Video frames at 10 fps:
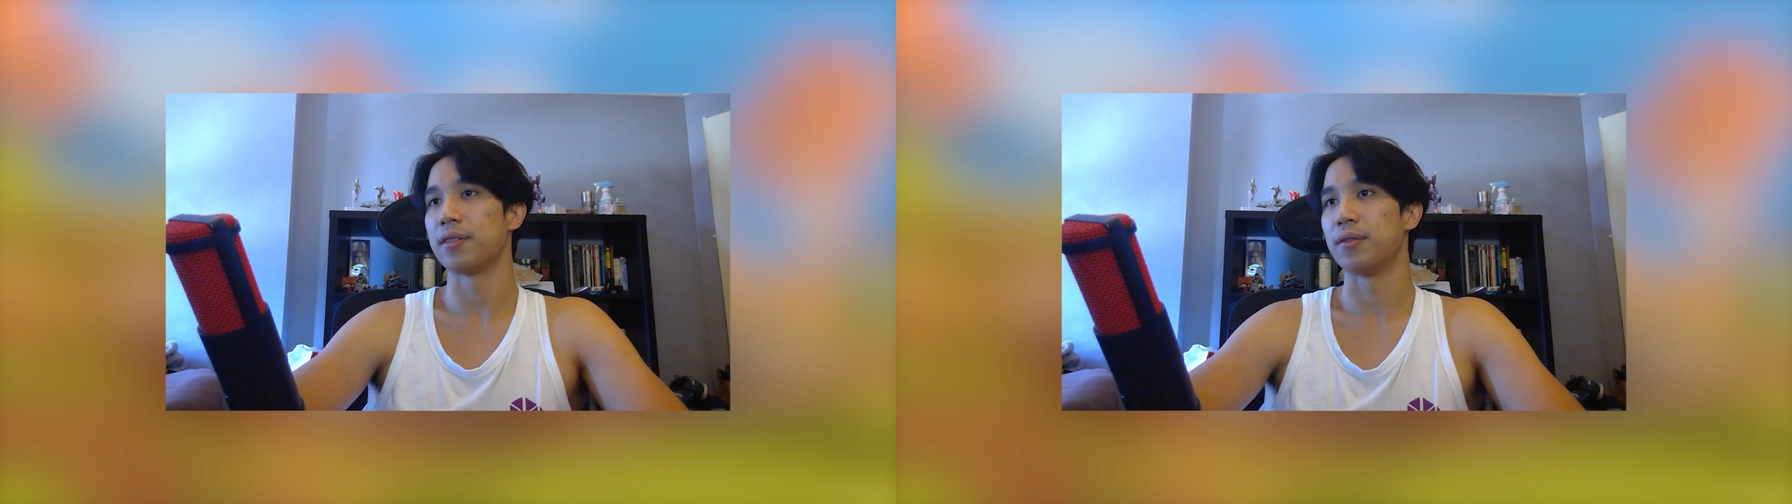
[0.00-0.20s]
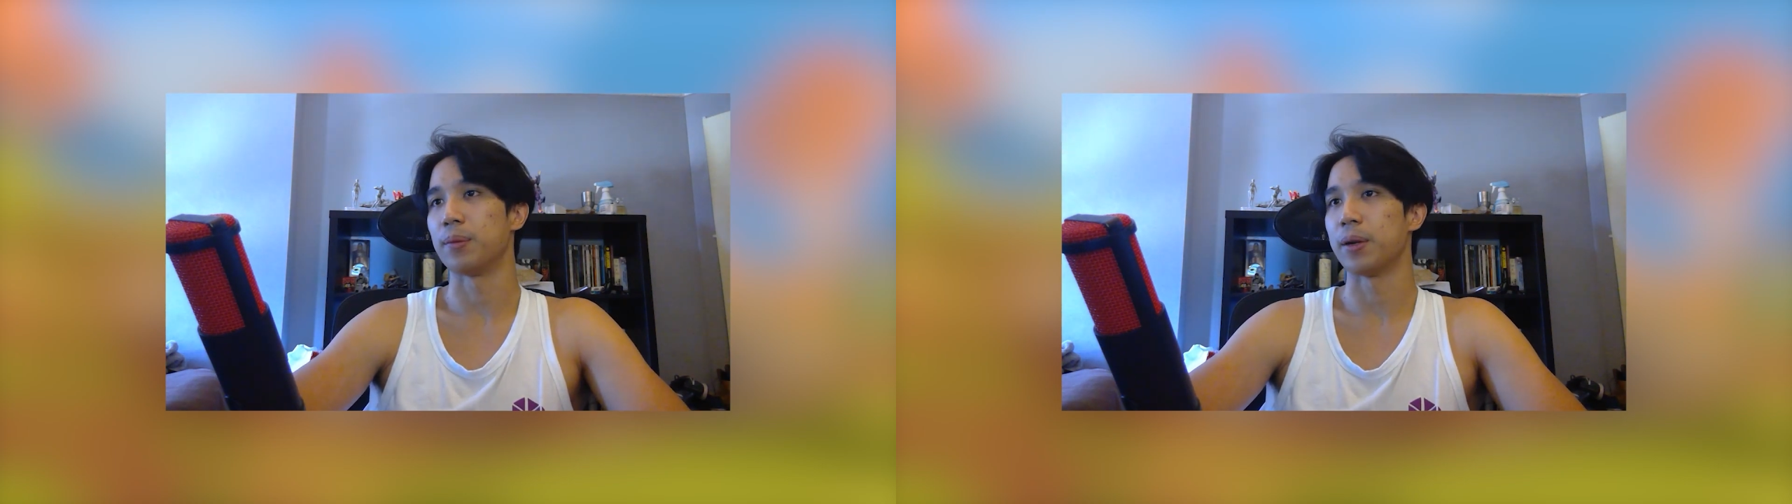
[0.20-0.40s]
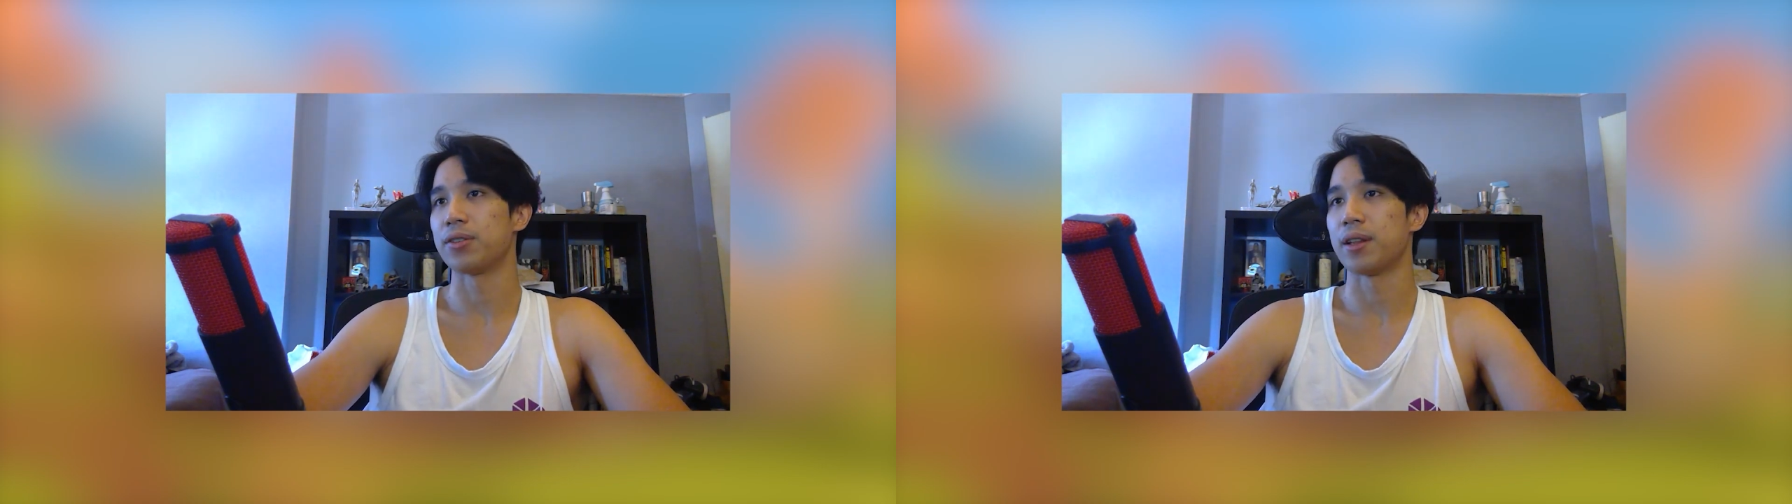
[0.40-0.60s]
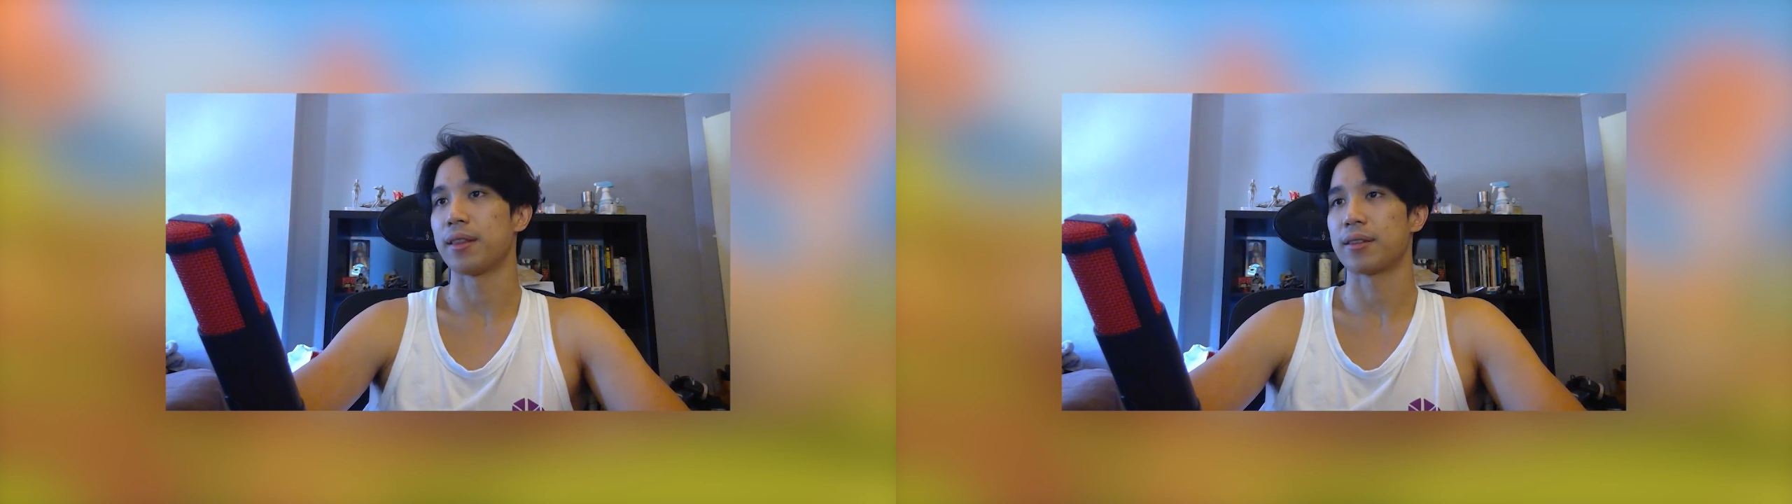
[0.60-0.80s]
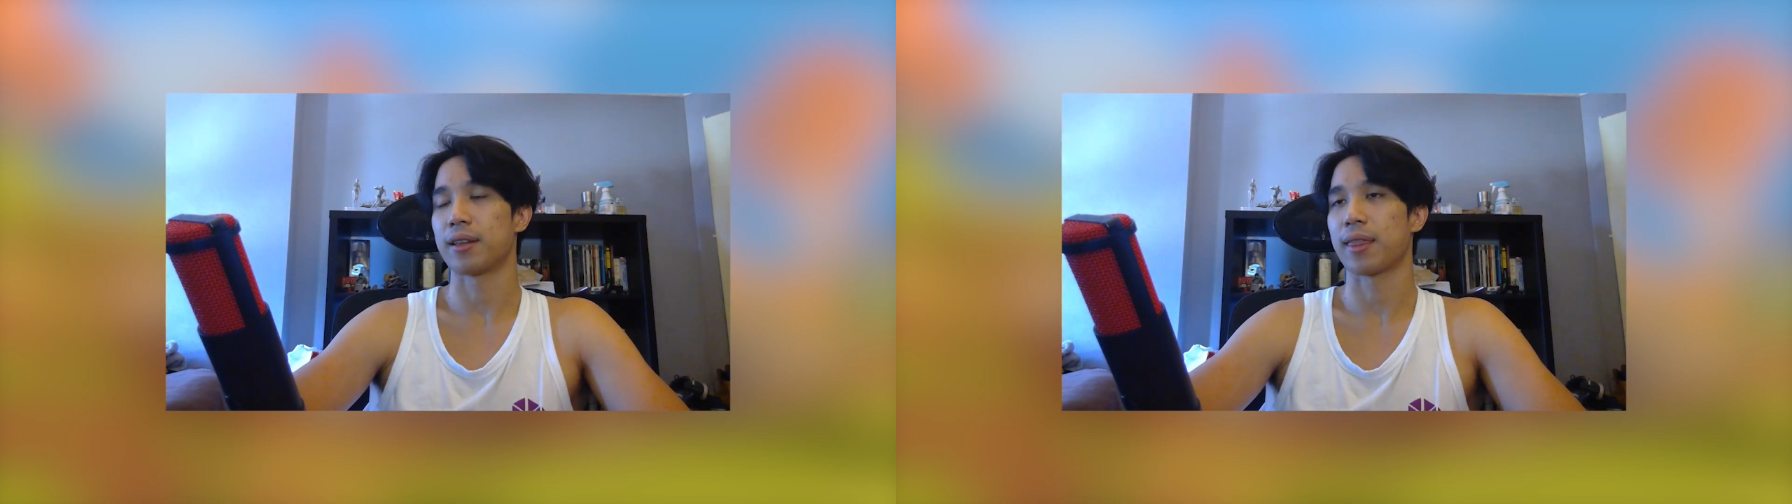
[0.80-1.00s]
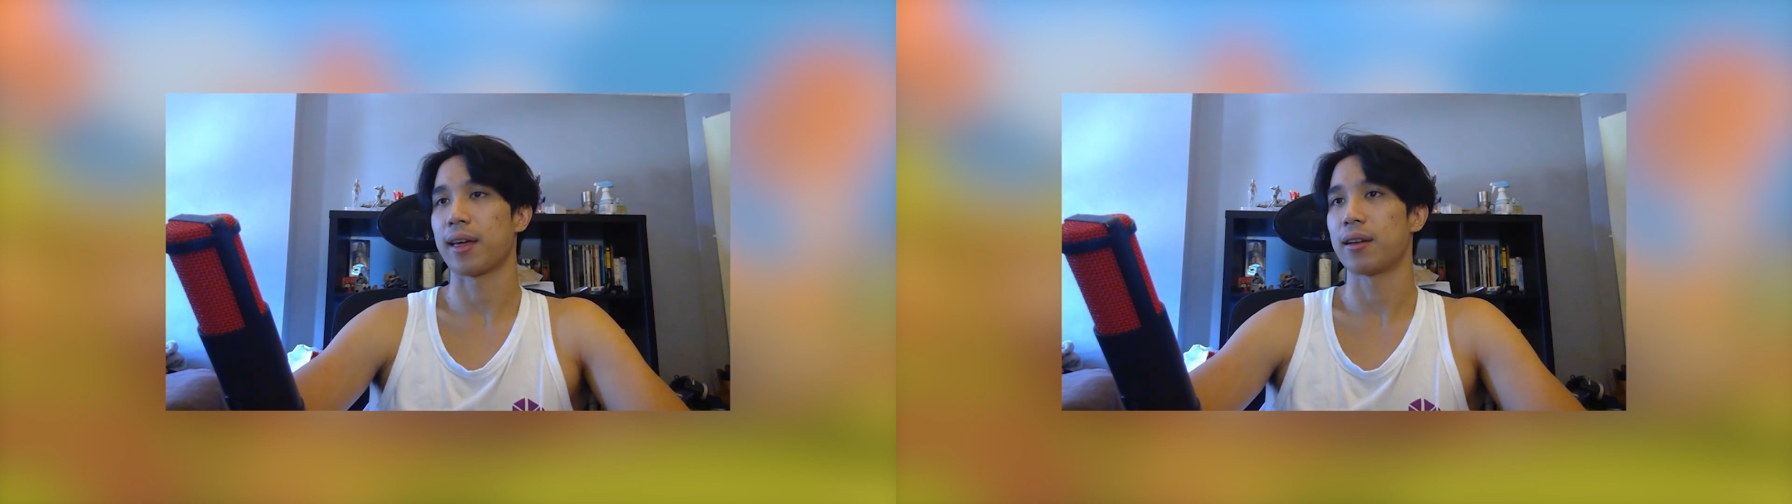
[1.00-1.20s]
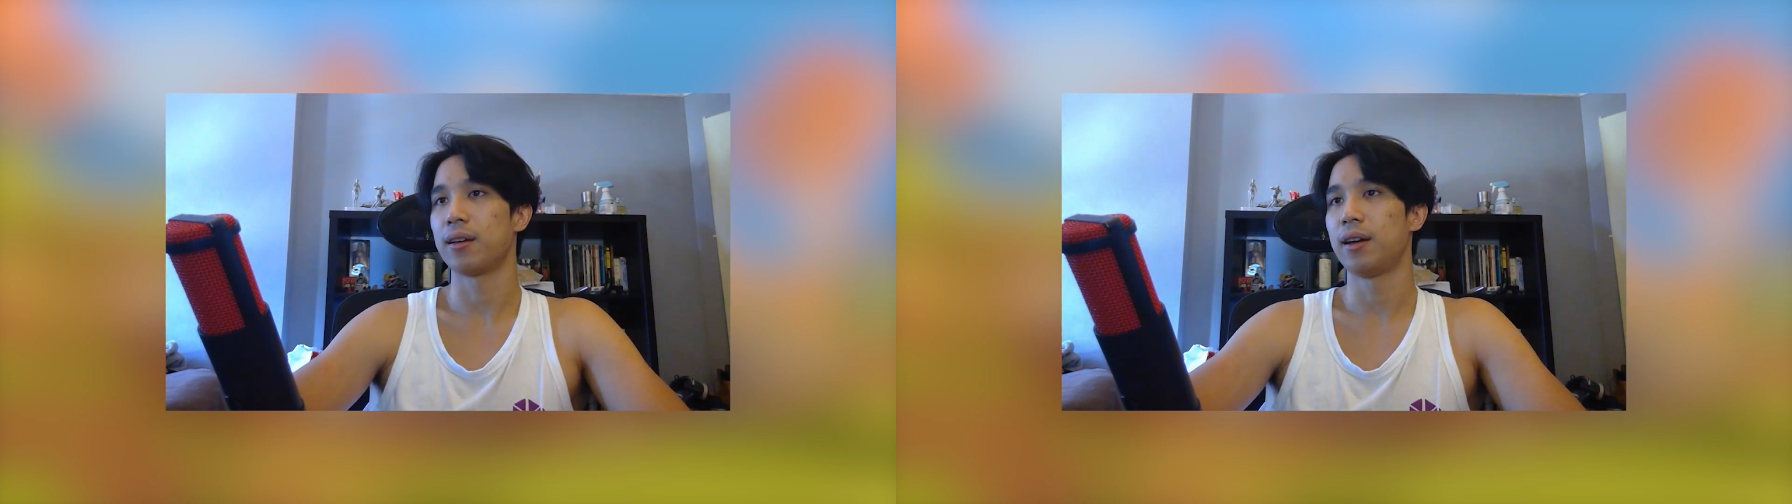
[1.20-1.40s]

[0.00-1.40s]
information and things like that.